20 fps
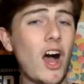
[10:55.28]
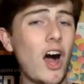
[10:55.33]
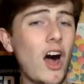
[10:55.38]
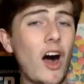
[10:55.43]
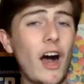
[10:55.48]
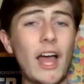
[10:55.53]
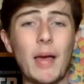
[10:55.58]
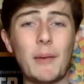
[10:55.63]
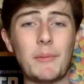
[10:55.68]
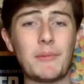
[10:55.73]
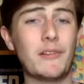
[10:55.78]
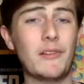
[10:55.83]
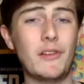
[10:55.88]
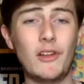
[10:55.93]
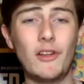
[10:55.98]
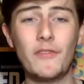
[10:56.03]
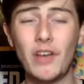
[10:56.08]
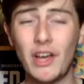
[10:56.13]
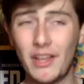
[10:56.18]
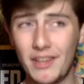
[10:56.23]
I absolutely
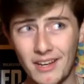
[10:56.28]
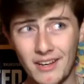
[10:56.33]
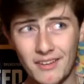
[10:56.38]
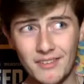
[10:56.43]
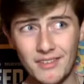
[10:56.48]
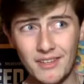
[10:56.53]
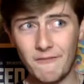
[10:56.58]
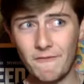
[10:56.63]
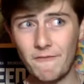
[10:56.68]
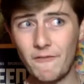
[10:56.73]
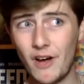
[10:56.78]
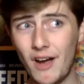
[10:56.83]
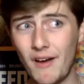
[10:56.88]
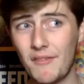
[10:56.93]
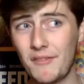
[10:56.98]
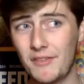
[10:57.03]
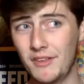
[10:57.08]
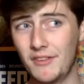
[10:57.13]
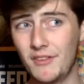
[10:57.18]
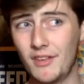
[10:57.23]
loved it. I think I've seen it 5
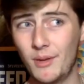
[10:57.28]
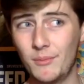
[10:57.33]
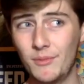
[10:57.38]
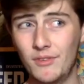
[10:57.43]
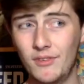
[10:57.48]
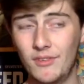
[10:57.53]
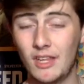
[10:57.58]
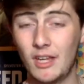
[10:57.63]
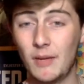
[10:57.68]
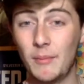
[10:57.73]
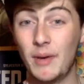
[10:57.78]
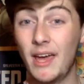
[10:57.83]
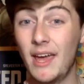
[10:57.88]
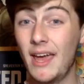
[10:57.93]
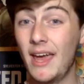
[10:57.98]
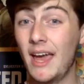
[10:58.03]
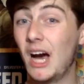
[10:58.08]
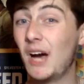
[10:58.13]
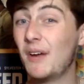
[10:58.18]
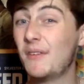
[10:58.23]
or 6 times in cinema,
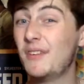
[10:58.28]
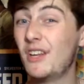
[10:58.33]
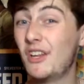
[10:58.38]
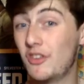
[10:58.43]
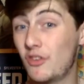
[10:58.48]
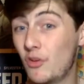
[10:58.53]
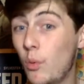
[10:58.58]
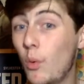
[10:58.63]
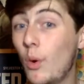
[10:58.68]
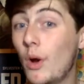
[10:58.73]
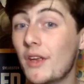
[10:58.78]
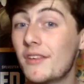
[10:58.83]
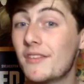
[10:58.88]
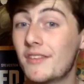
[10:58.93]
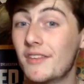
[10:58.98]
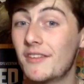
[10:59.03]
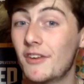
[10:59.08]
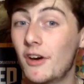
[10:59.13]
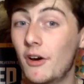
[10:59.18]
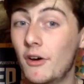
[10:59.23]
and I've seen it twice
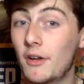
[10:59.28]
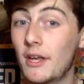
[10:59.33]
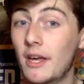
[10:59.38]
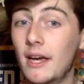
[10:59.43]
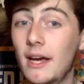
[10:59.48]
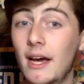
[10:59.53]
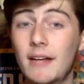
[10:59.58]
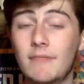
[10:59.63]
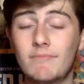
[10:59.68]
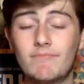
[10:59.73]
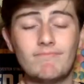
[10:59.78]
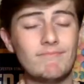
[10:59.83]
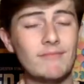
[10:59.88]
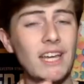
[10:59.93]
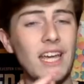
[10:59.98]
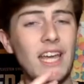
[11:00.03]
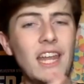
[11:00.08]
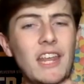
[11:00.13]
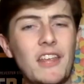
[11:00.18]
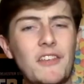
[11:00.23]
since owning it, and
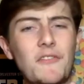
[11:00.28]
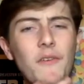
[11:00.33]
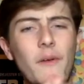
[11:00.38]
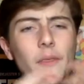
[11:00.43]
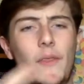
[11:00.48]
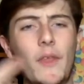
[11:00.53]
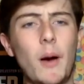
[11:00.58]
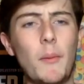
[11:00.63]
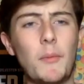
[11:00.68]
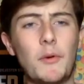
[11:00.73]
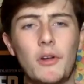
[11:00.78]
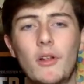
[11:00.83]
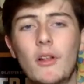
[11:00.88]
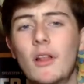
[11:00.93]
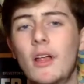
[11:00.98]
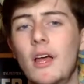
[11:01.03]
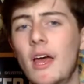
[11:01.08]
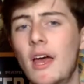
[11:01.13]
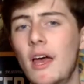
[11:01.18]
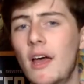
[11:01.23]
it is phenomenal.
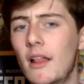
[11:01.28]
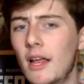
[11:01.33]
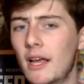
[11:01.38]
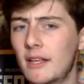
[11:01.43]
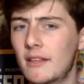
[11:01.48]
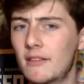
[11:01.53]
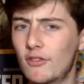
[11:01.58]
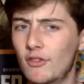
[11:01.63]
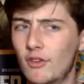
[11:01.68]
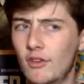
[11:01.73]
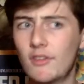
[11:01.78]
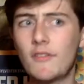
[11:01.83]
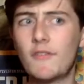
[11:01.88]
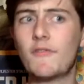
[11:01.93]
Like, the